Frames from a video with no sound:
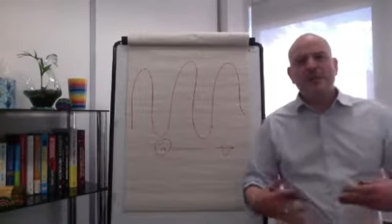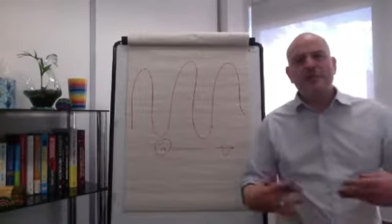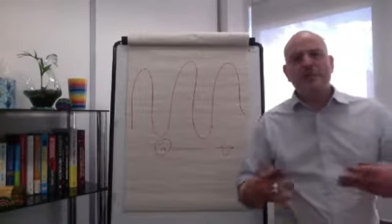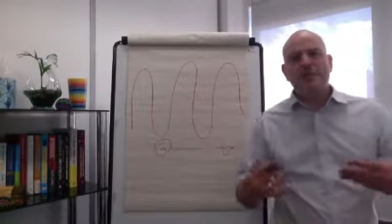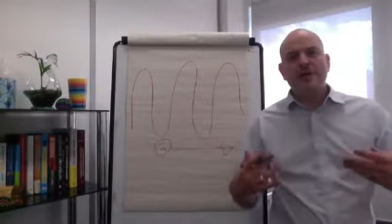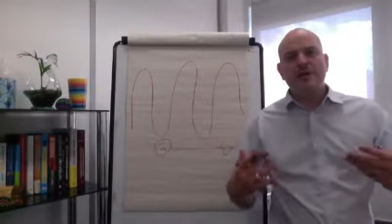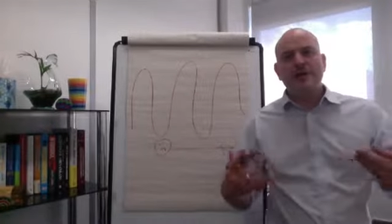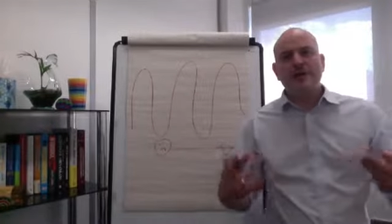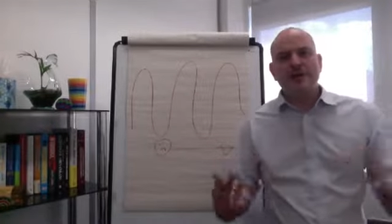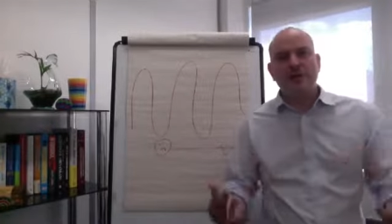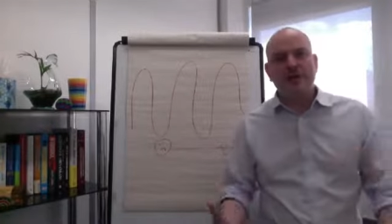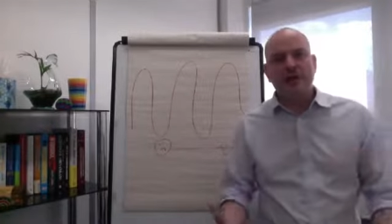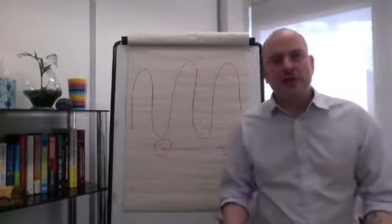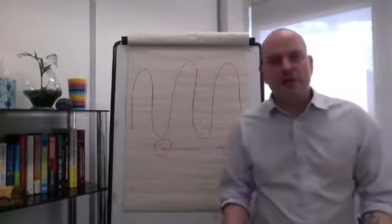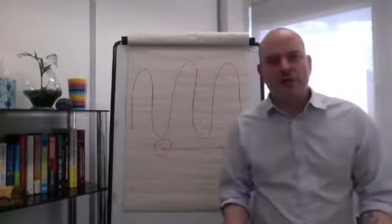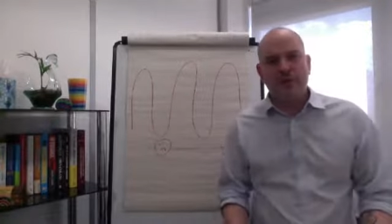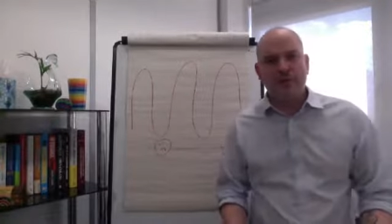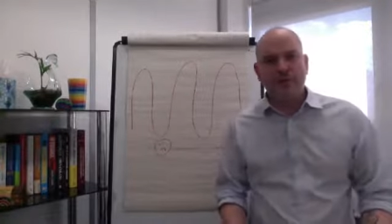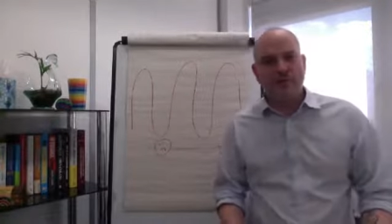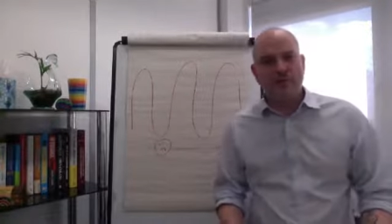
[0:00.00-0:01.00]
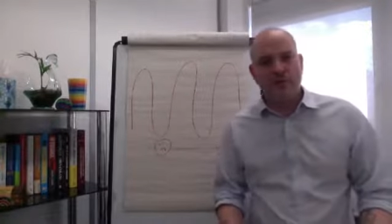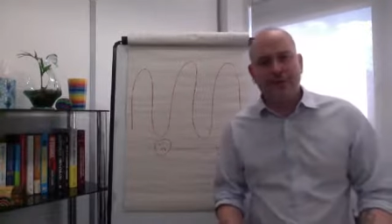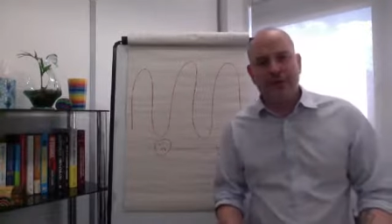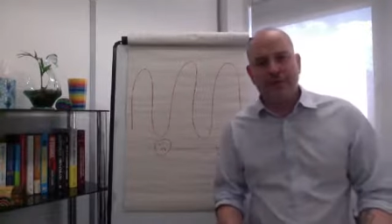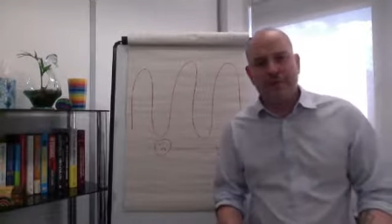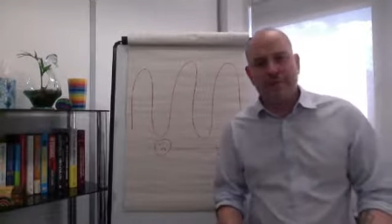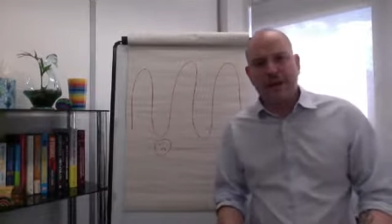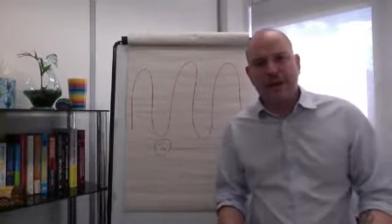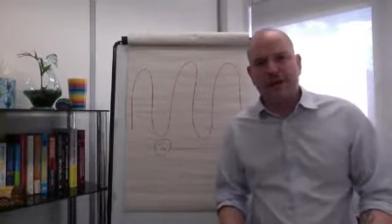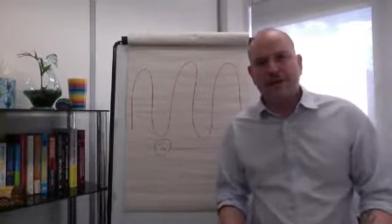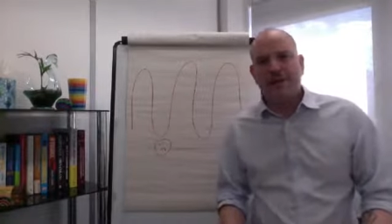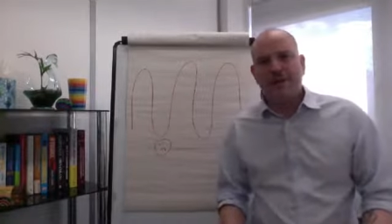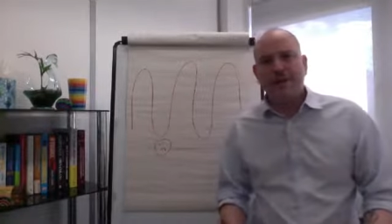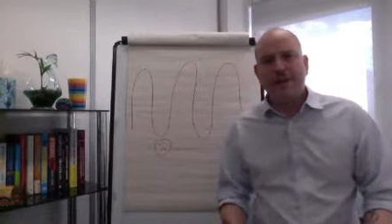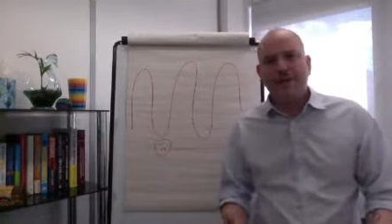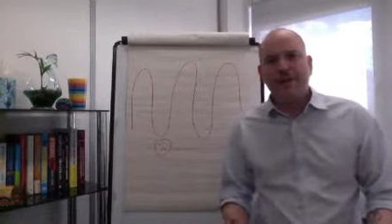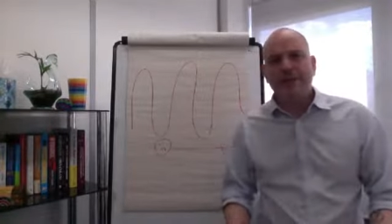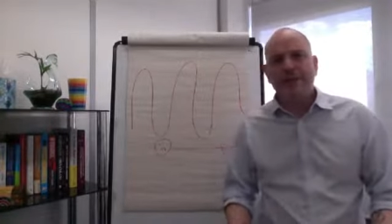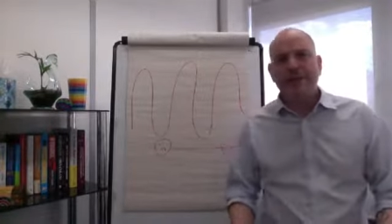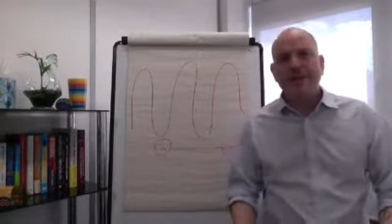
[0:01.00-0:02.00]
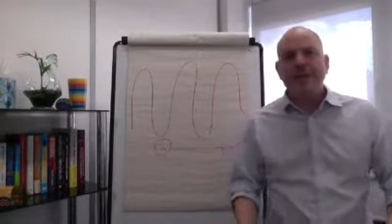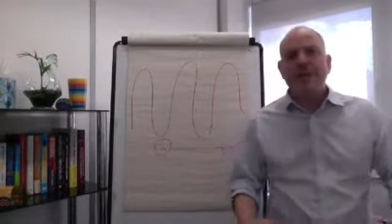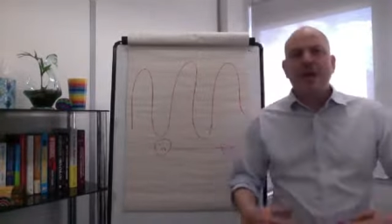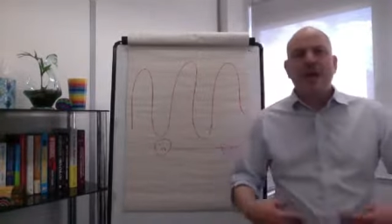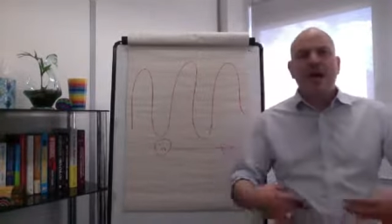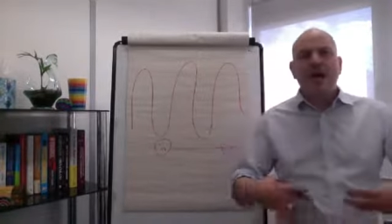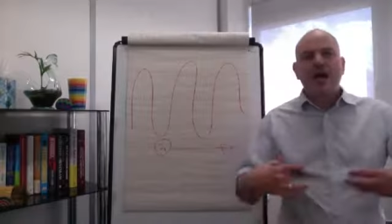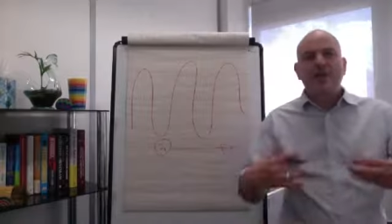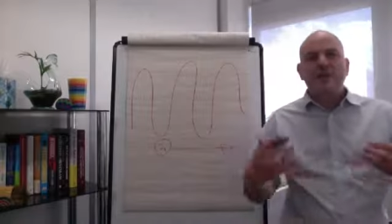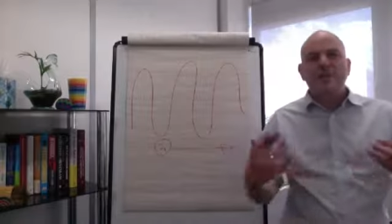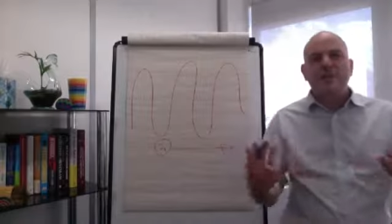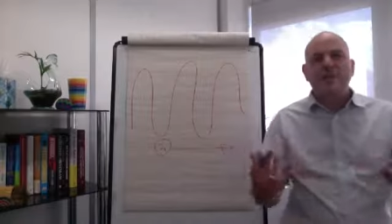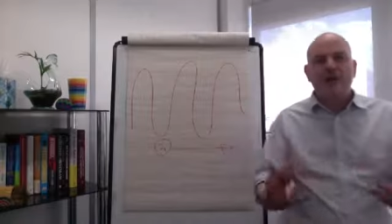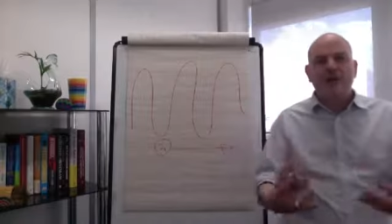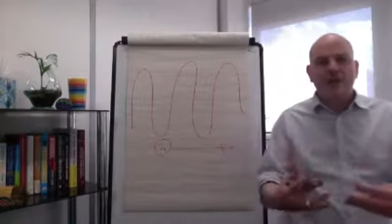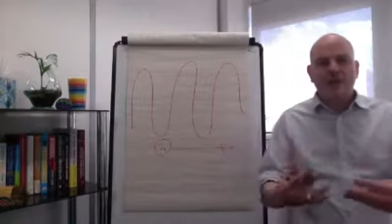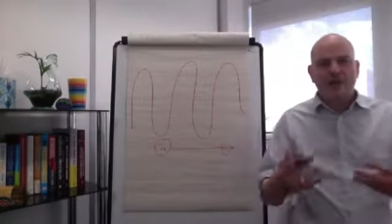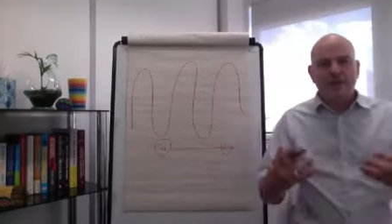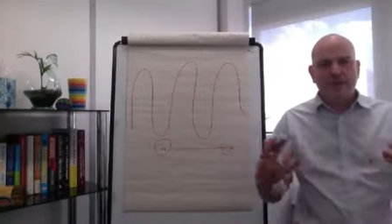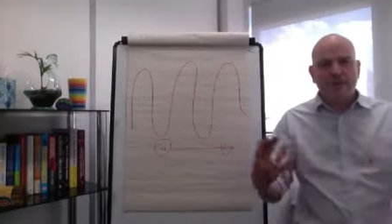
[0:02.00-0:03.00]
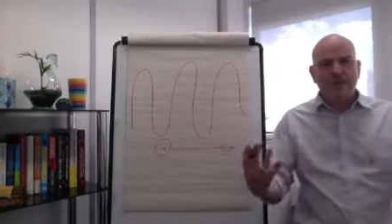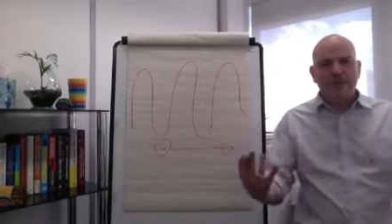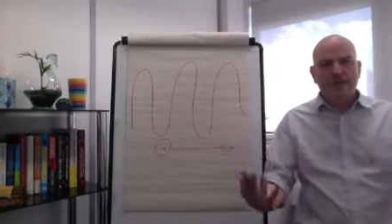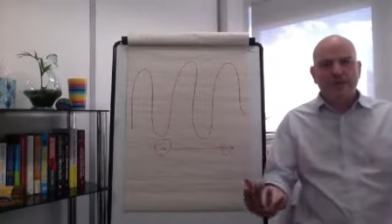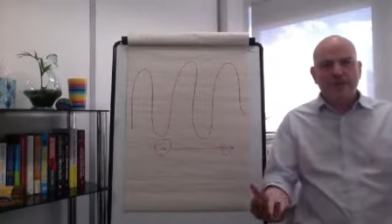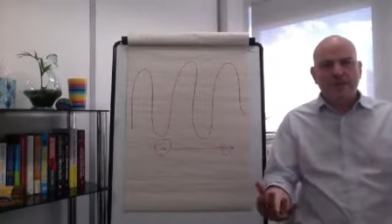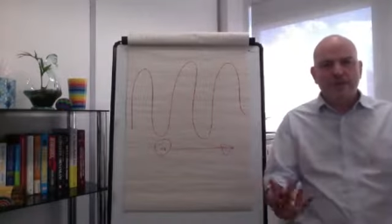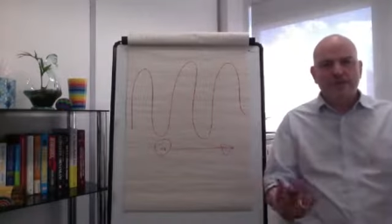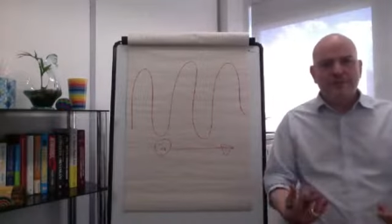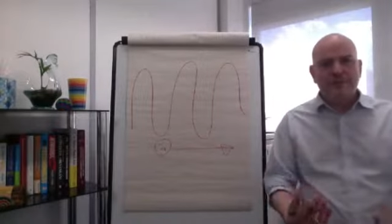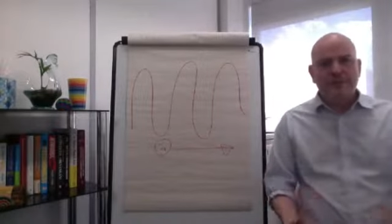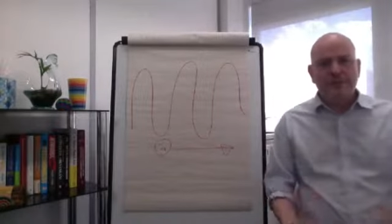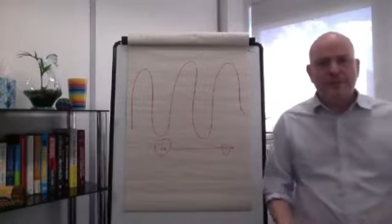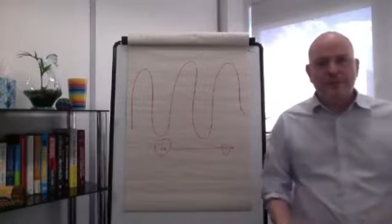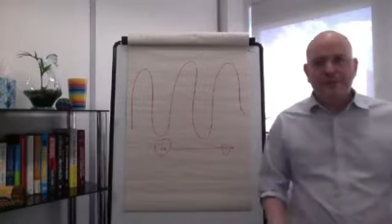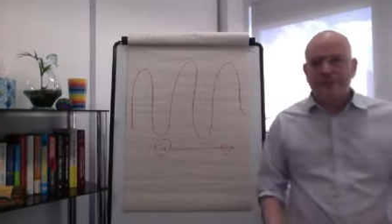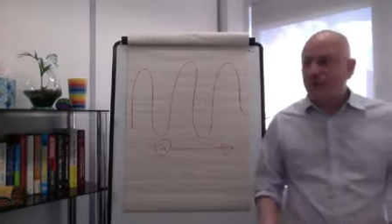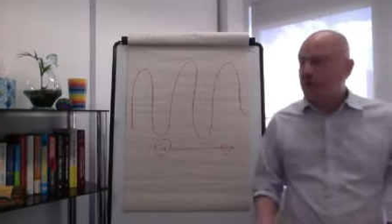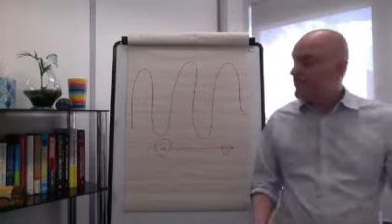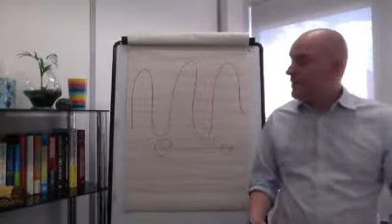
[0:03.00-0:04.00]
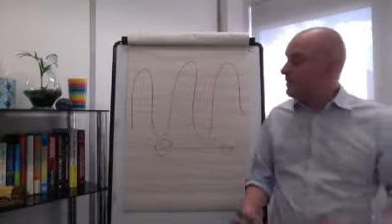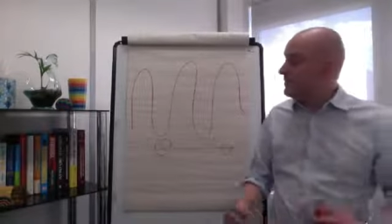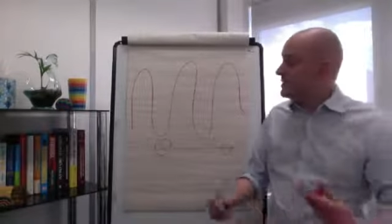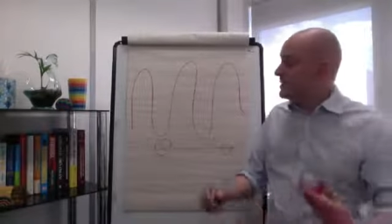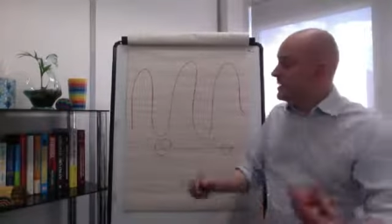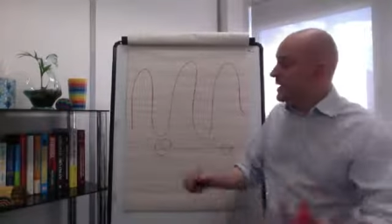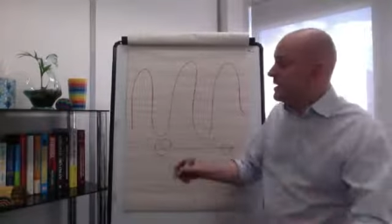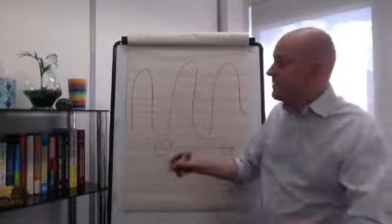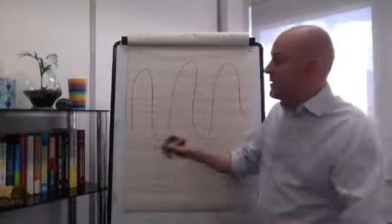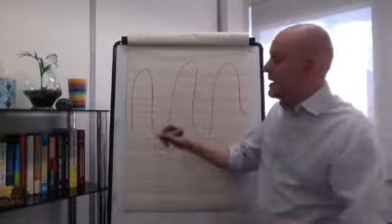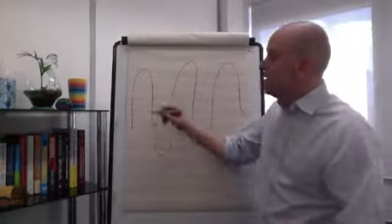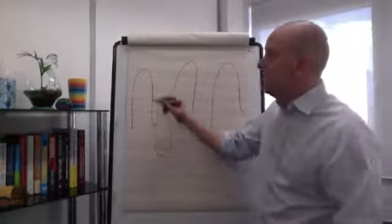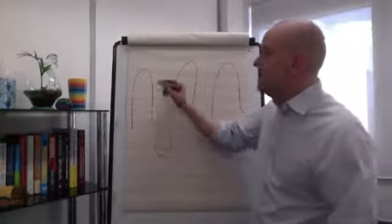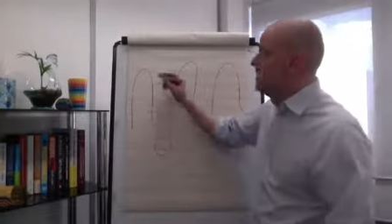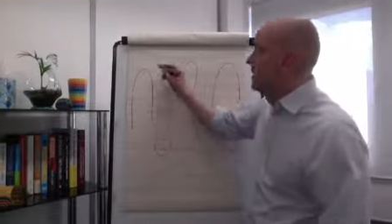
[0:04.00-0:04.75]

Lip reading: really like watching Big Bang Theory. I really like watching those funny programs, and they make